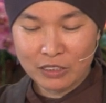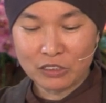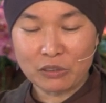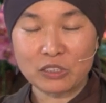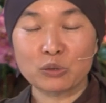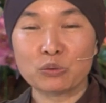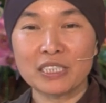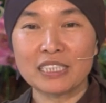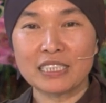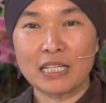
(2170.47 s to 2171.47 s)
So it's
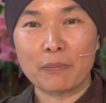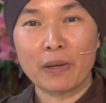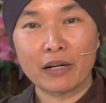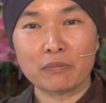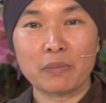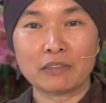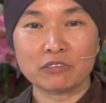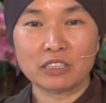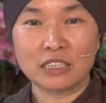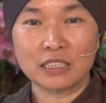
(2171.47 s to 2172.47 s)
really a bell of
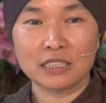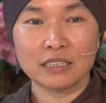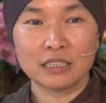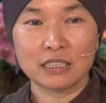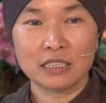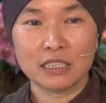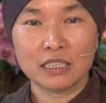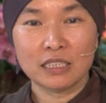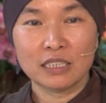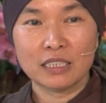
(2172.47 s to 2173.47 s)
mindfulness.
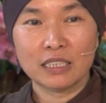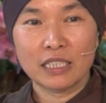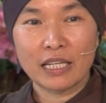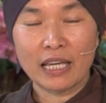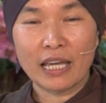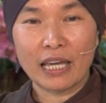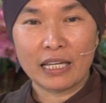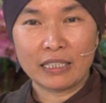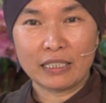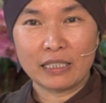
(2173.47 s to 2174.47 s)

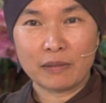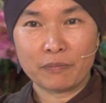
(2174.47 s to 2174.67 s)
And